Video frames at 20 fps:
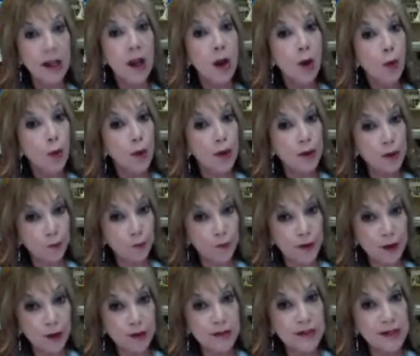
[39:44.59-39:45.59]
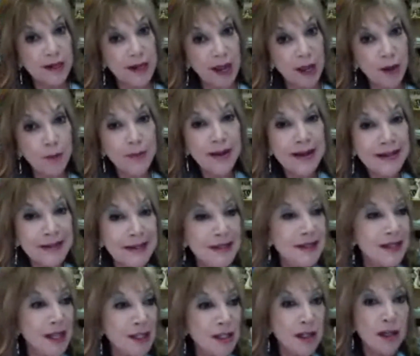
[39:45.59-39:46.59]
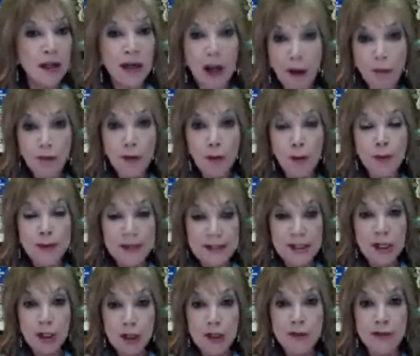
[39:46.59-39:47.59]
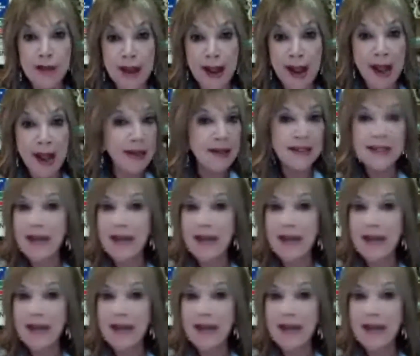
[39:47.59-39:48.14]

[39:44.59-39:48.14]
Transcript: with your fingers together because it's such a comfortable position of the hands,